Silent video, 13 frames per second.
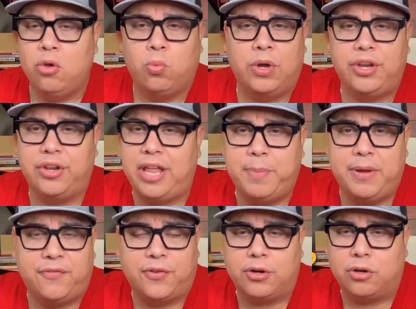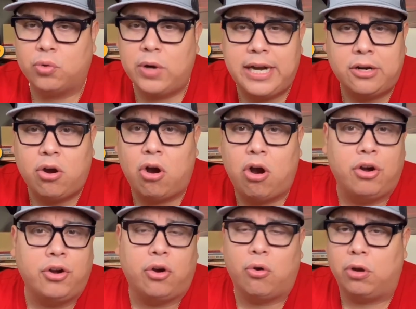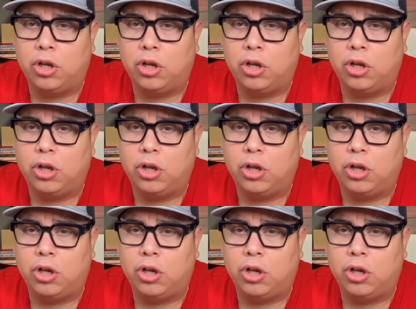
whether that be for a credit card or a